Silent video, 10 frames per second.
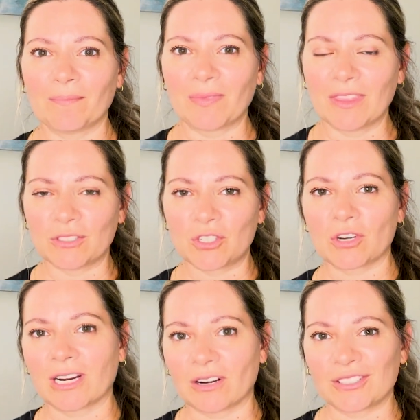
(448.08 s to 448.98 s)
those
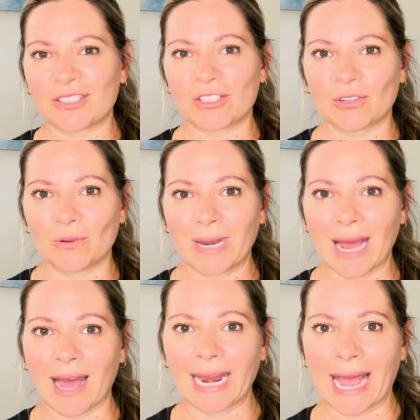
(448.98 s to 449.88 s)
triggers to
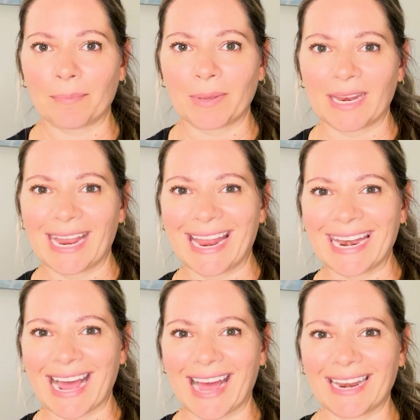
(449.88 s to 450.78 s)
not happen
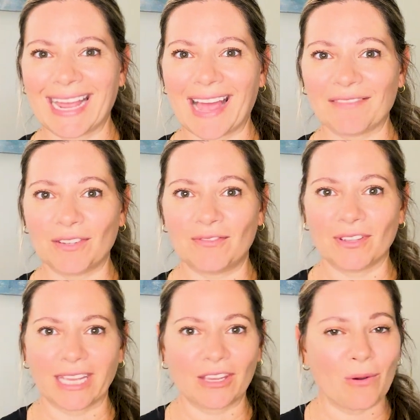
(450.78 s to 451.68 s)
and not have you
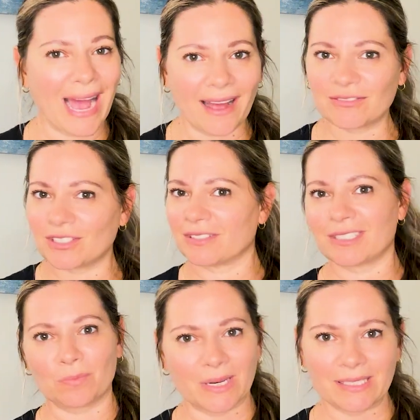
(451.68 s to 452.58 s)
feel like you have to
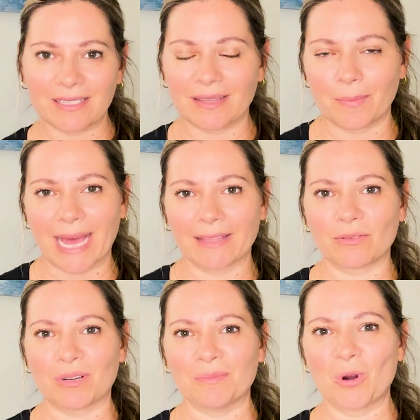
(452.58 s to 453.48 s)
sprint into the
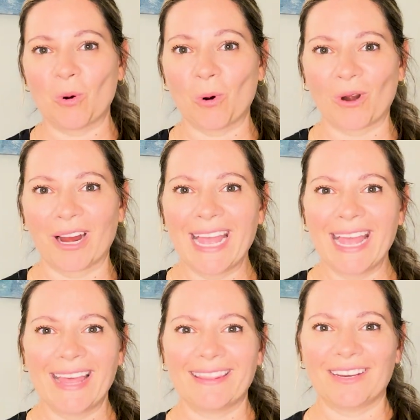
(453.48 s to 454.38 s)
bathroom or
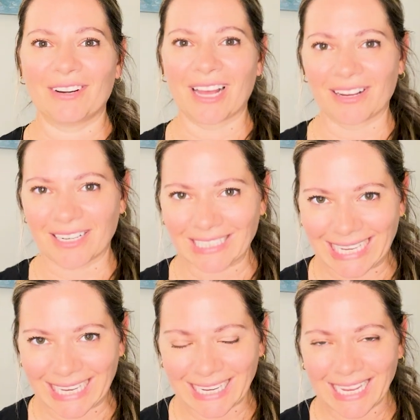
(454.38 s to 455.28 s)
that you're not going to
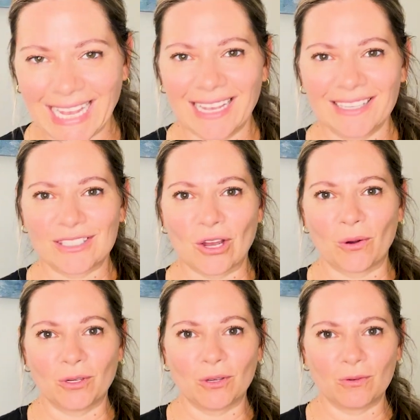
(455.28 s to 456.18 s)
leak.
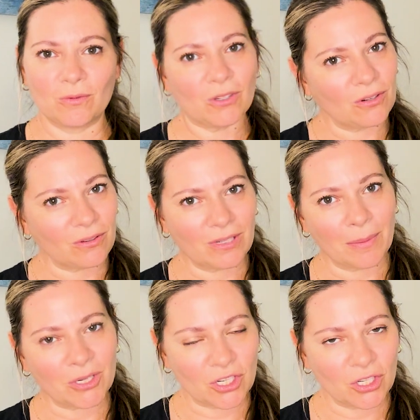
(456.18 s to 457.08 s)
So your
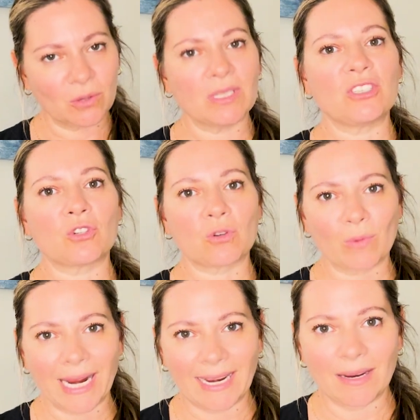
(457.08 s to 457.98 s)
number 2 is
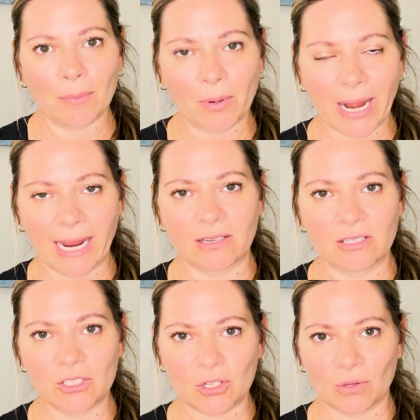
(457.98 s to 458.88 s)
training your
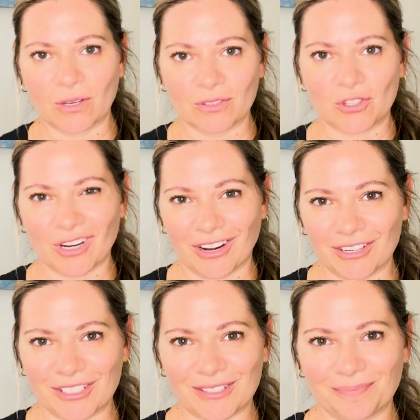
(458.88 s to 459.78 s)
brain to those
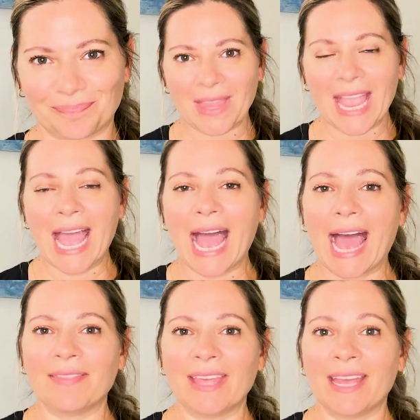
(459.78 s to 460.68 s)
triggers.
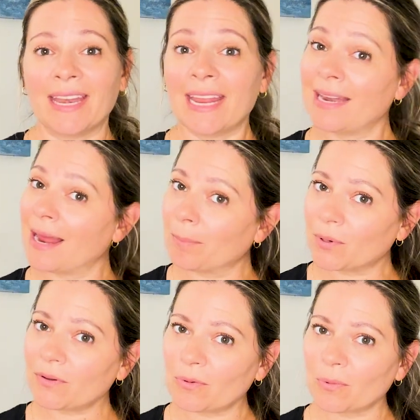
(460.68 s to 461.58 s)
And then
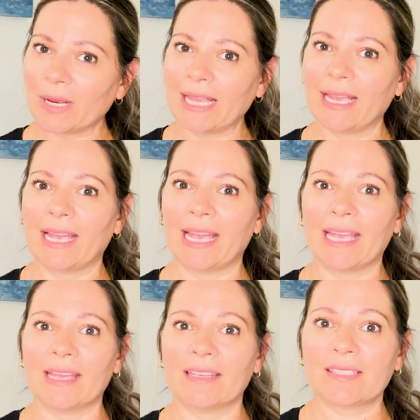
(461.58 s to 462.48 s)
number 3
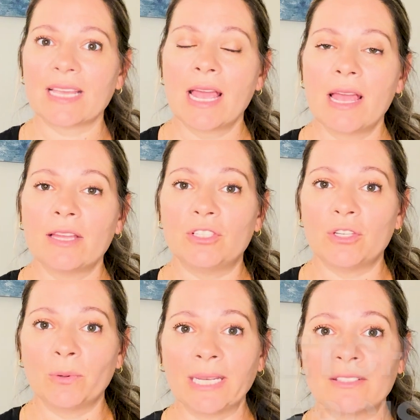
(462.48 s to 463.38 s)
is doing